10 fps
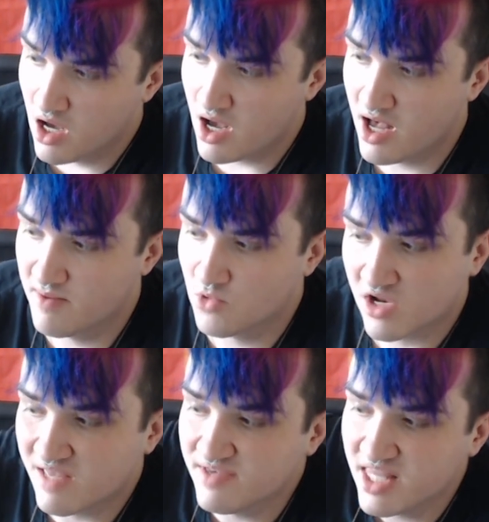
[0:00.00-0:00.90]

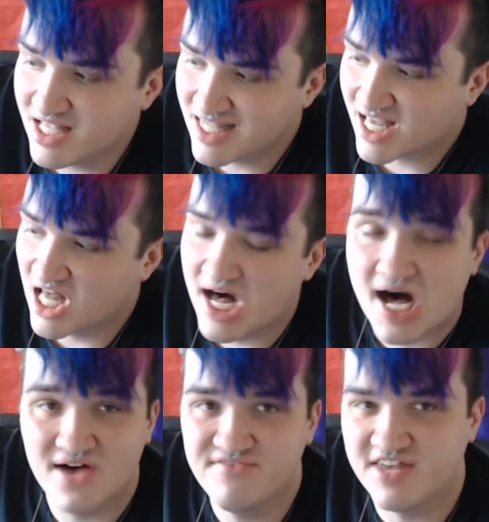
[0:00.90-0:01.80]
Or even like the
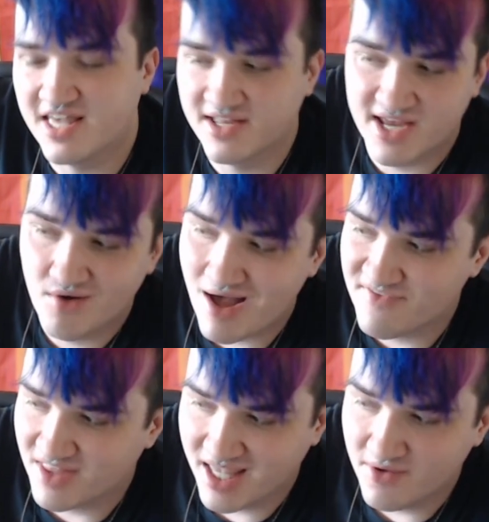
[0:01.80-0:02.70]
coffee, you know, I
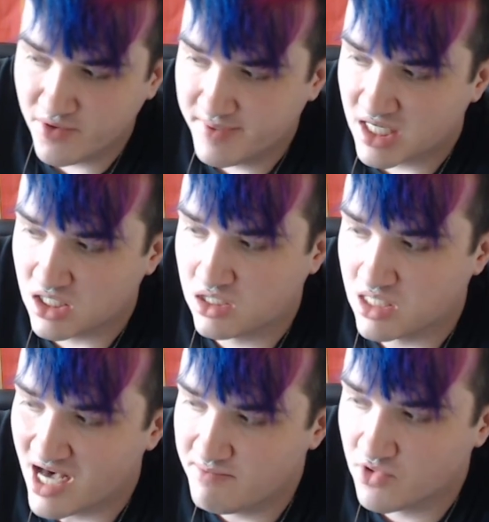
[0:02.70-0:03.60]
feel like I would have been a
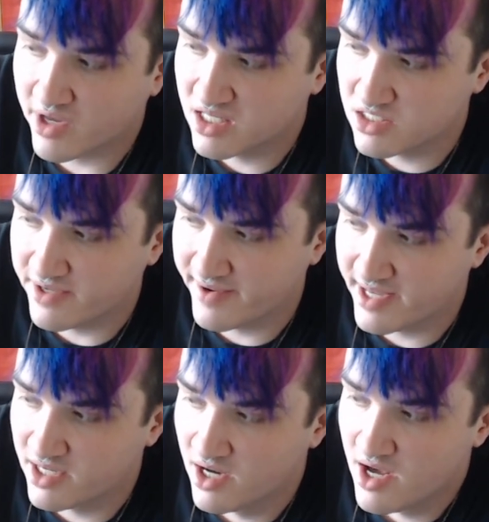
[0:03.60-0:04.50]
lot more into
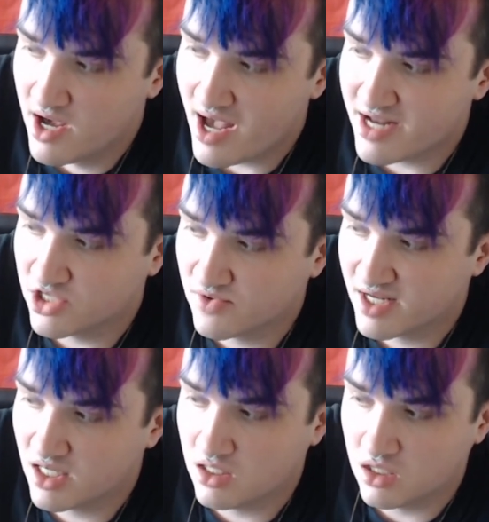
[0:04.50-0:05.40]
it and
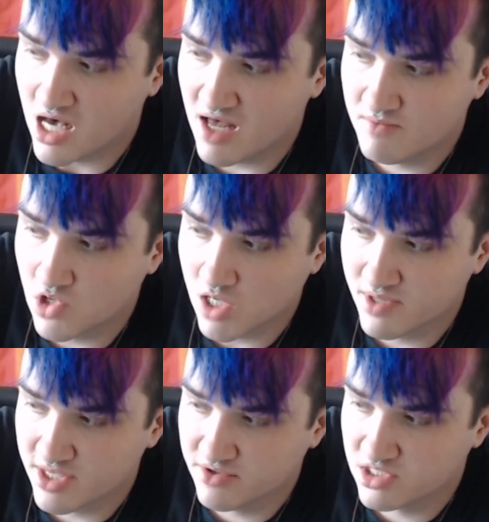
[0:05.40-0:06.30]
enjoyed it a lot more
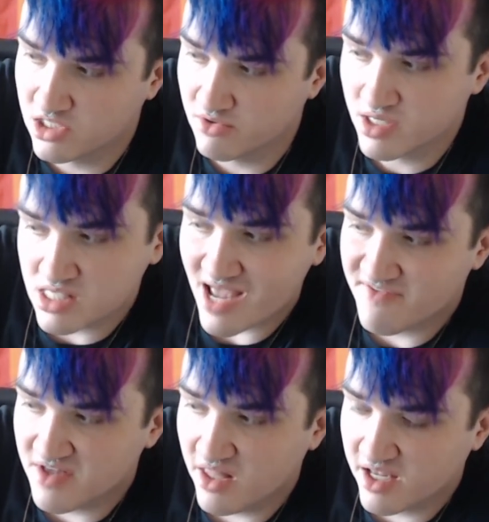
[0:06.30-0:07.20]
with those two, because
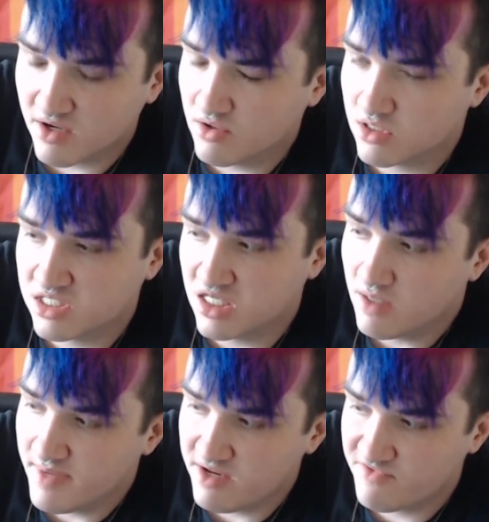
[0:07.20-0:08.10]
I feel like
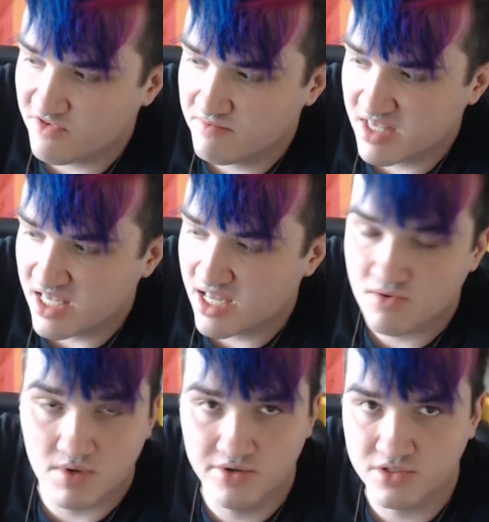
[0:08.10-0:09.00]
cinnamon for me
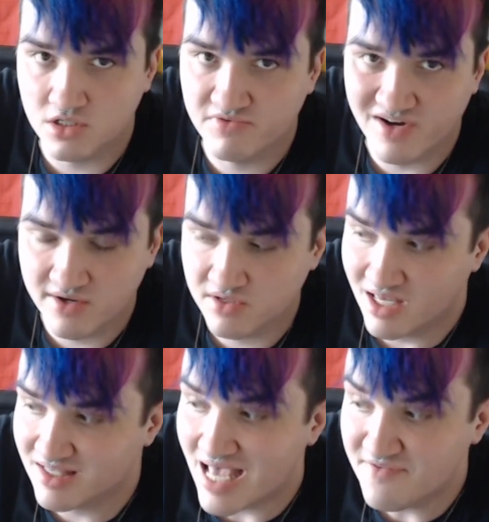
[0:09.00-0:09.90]
and rose are
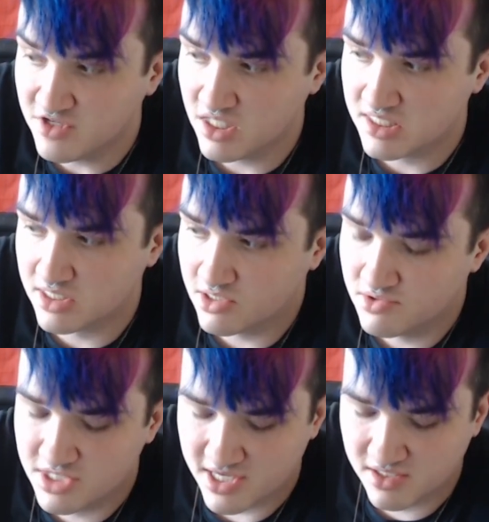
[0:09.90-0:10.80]
definitely
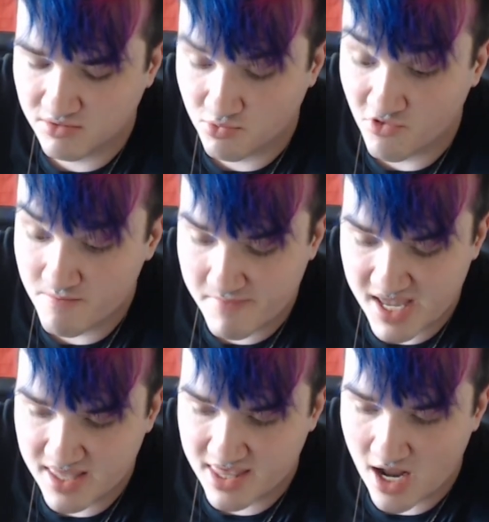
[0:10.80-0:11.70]
two things for
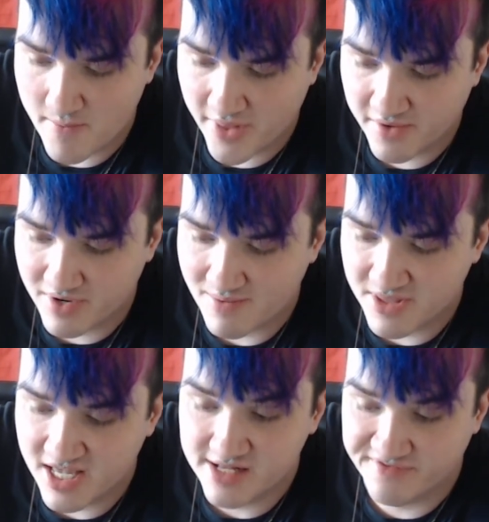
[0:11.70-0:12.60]
me that I'm like, when I'm
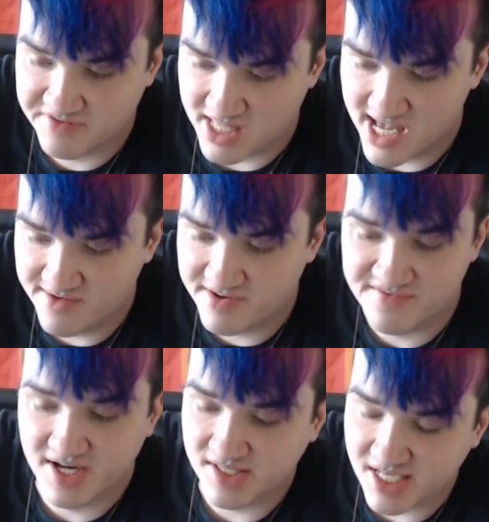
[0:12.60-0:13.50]
thinking of love
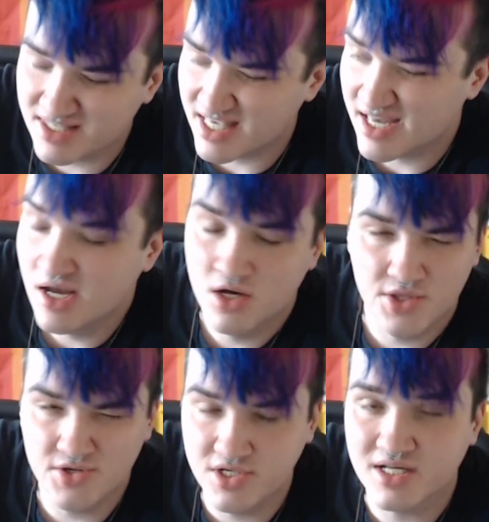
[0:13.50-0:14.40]
and Valentine's Day,
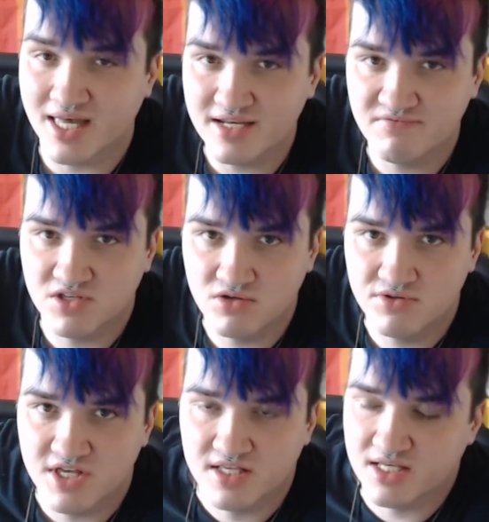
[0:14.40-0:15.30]
those are kind of
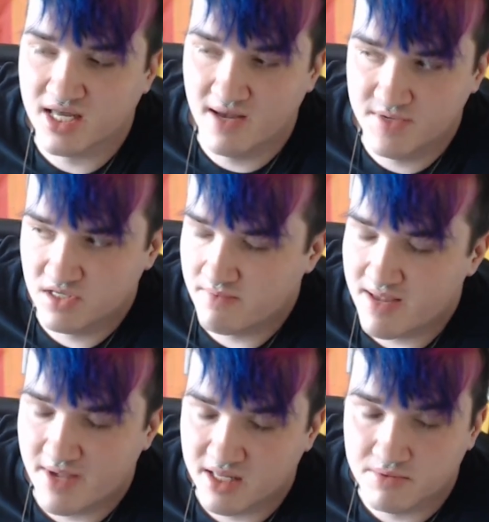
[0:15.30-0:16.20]
two things that come into
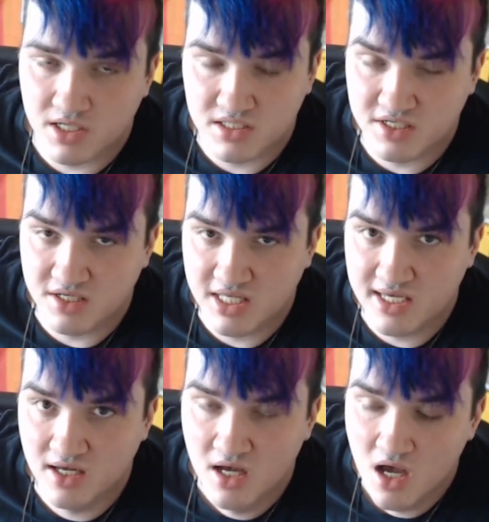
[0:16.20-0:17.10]
my mind
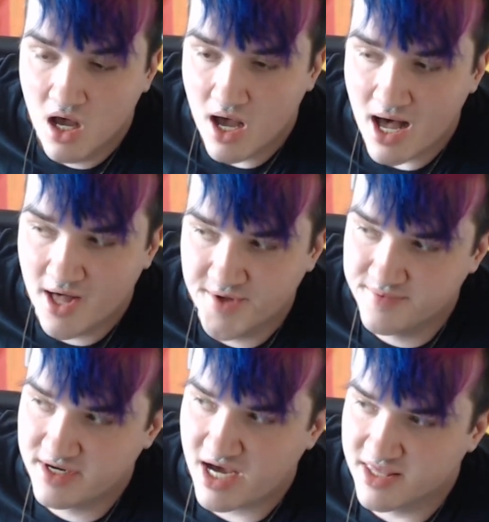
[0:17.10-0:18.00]
personally.
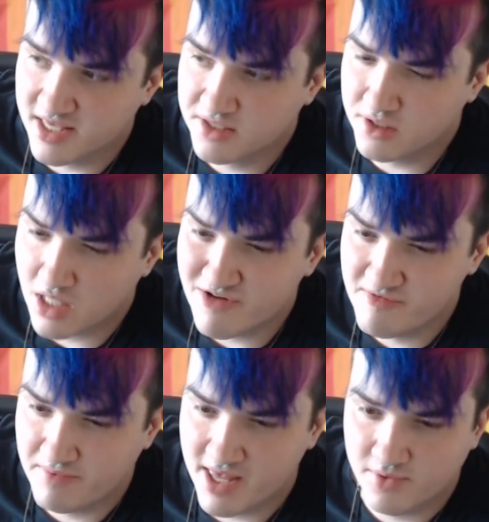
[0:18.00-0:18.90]
And I think the
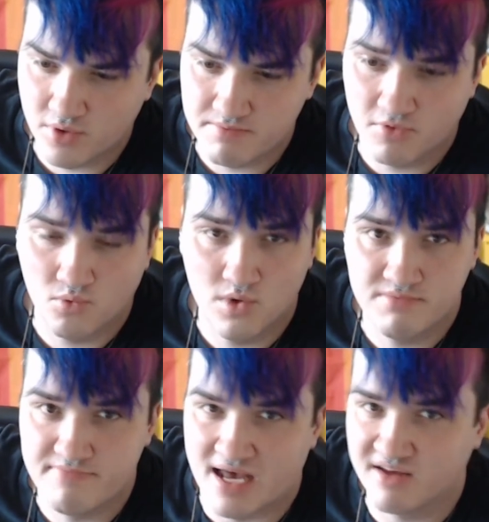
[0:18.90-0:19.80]
love blend
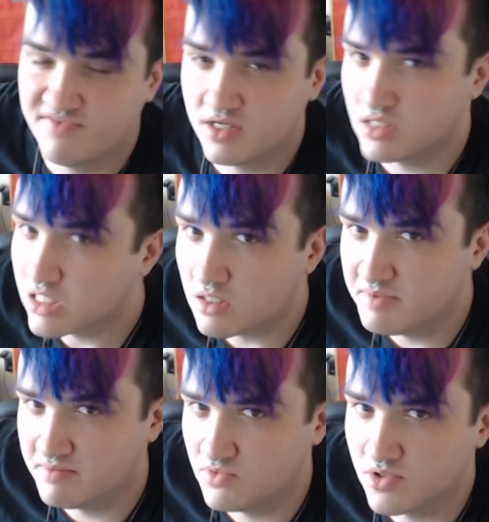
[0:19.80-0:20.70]
would benefit a little
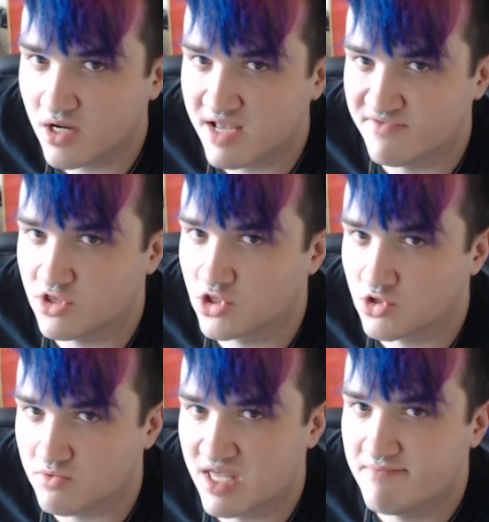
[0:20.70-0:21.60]
bit more if the
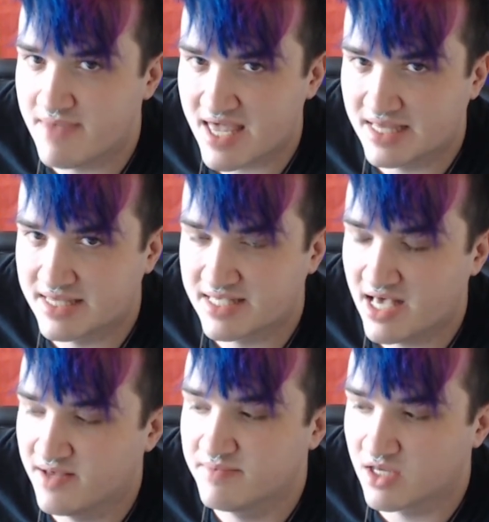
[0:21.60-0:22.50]
three main
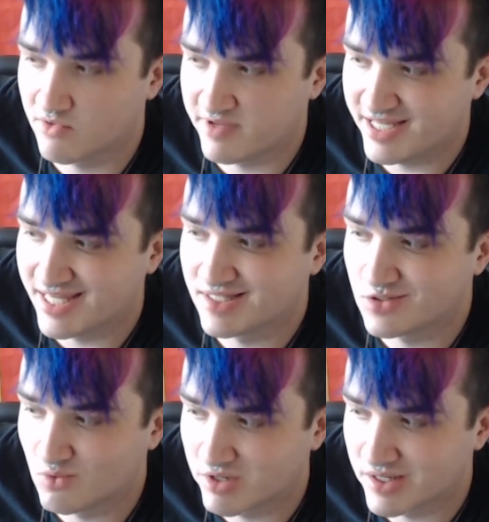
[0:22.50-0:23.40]

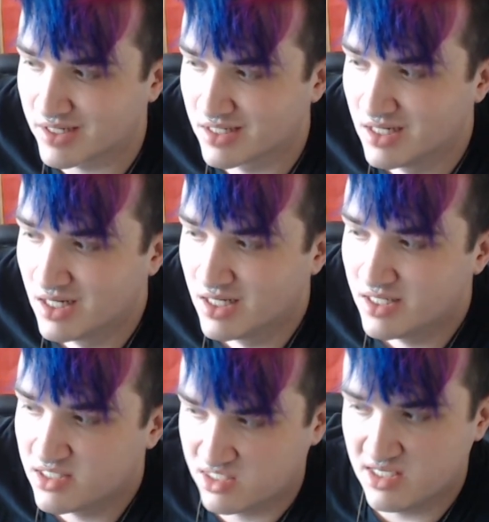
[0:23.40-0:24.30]
ingredients were
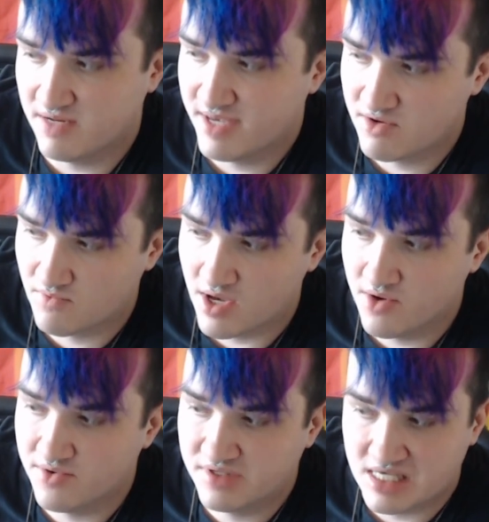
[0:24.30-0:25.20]
cinnamon,
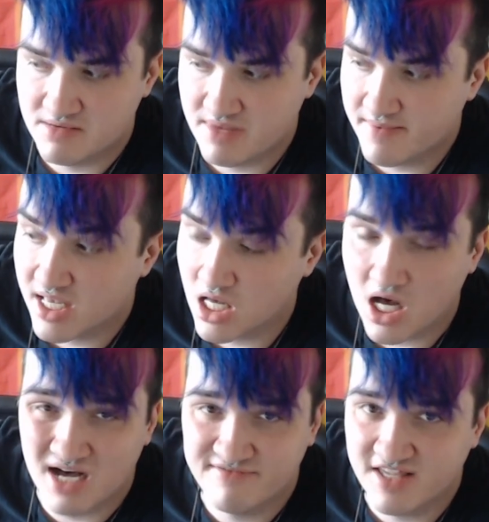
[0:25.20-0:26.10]
rose, and maybe
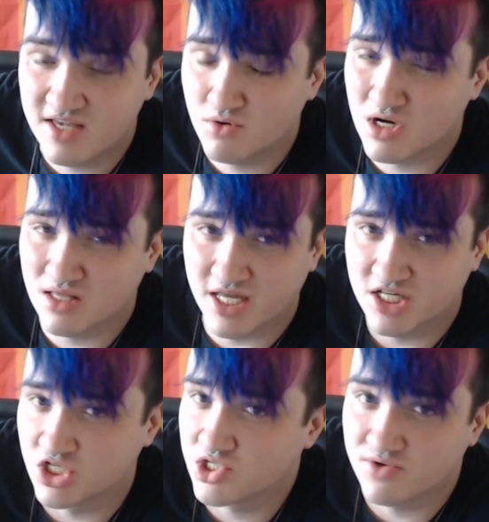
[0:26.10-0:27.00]
coffee, or
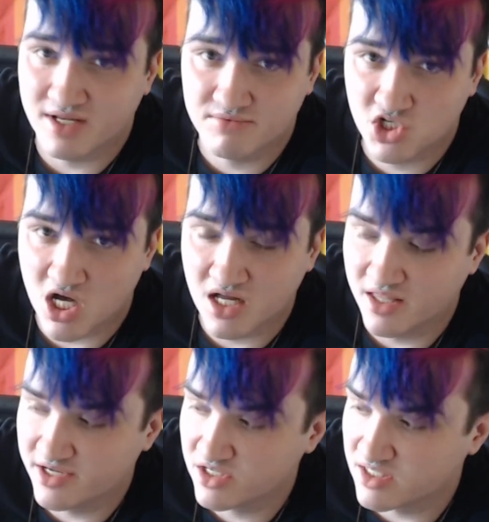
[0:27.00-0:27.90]
like just straight up
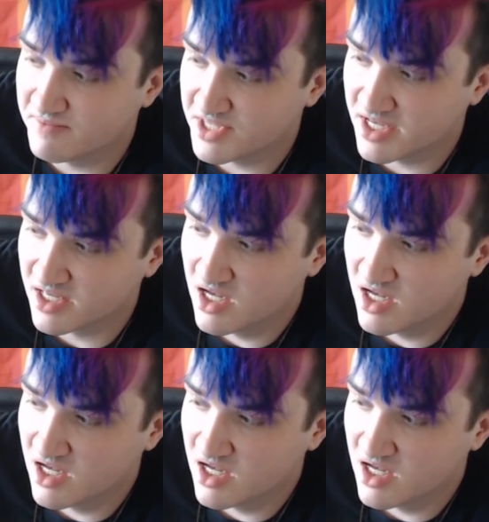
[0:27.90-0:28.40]
chocolate or something.